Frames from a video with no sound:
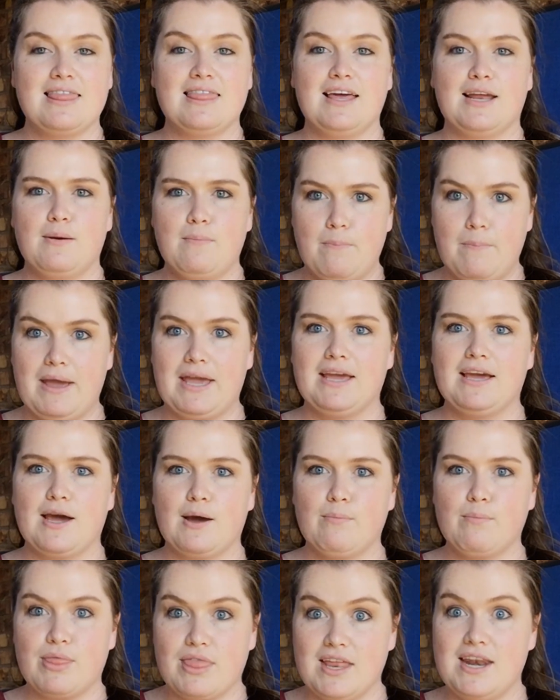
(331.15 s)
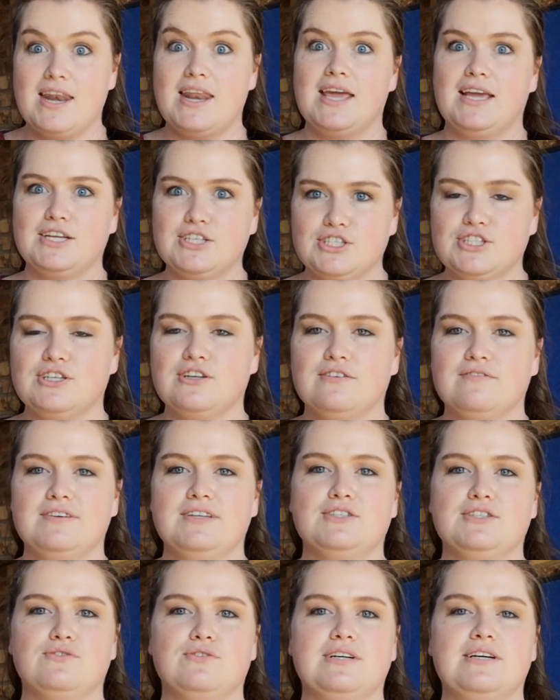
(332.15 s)
that make up the nation of
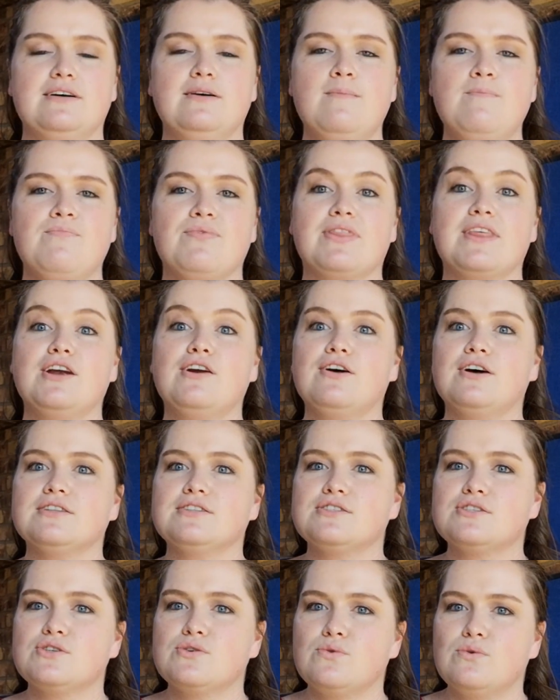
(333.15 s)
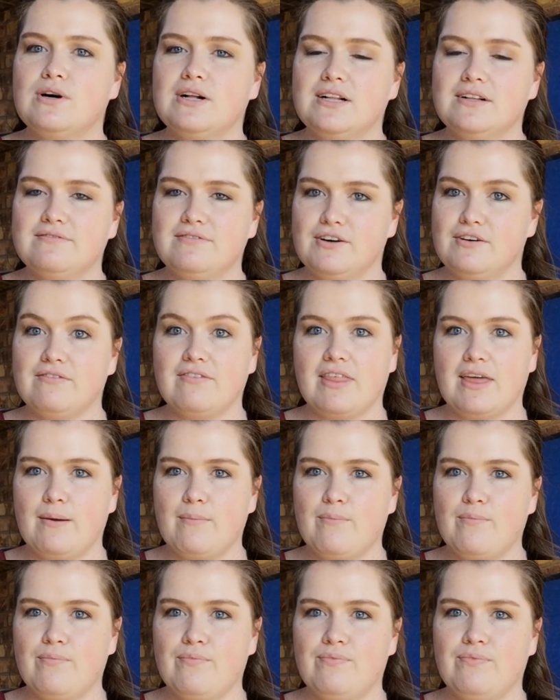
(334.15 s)
Israel, there are 12 of
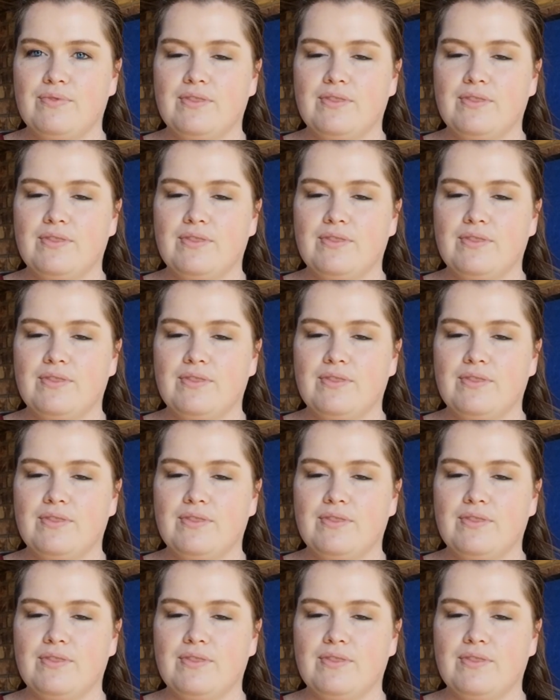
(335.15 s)
them.